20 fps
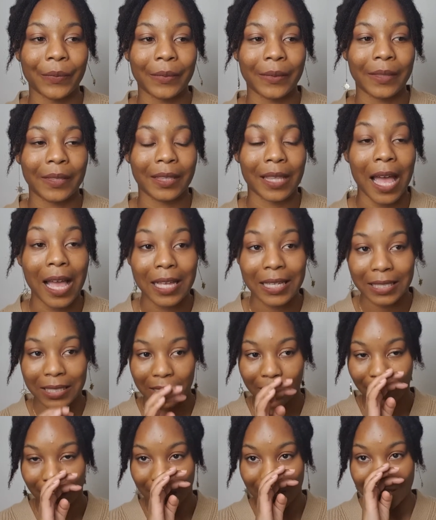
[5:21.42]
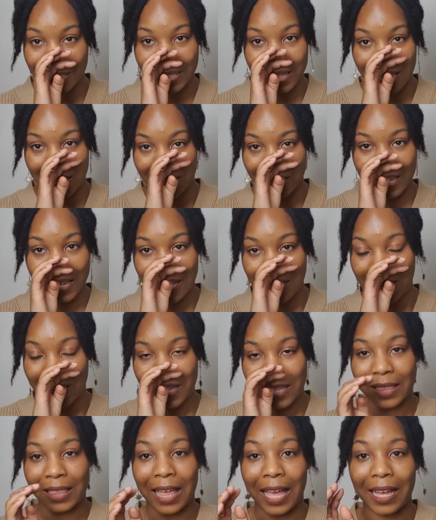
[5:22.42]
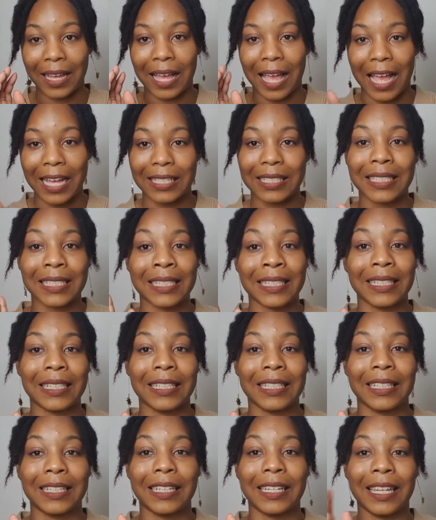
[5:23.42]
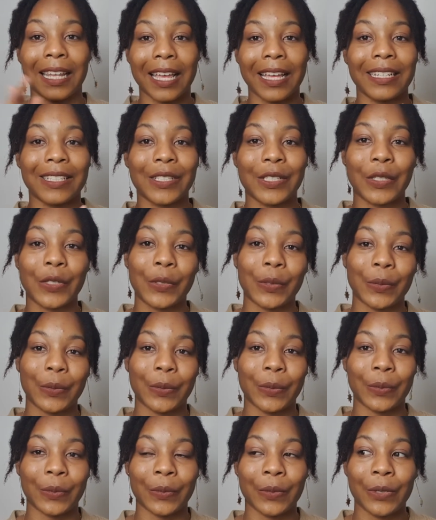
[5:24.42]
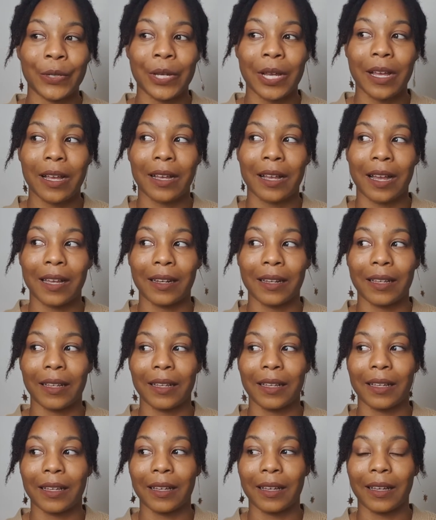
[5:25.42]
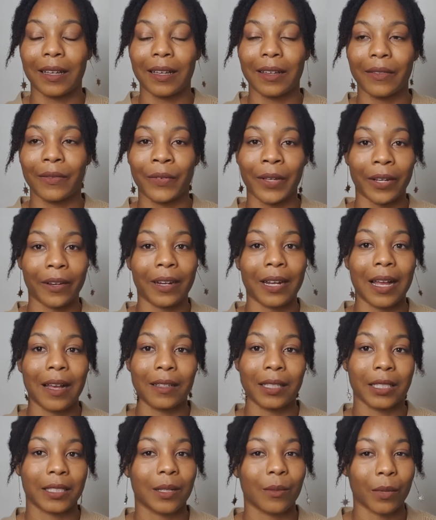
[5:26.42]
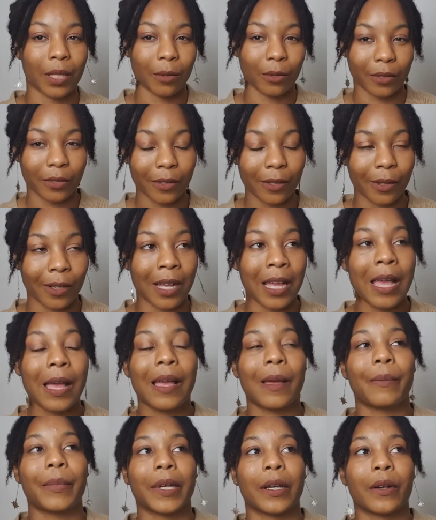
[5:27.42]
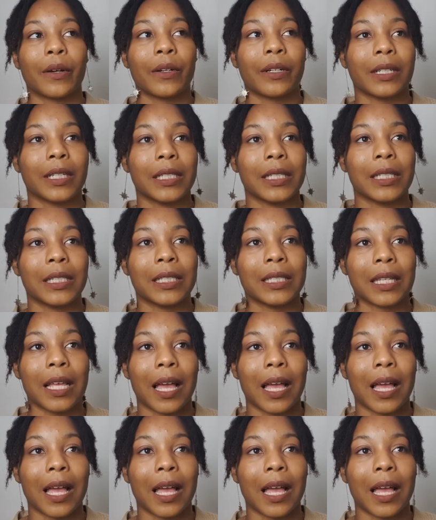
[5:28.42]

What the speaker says: that is the first thing that actually led to kind of figuring out that something was wrong, because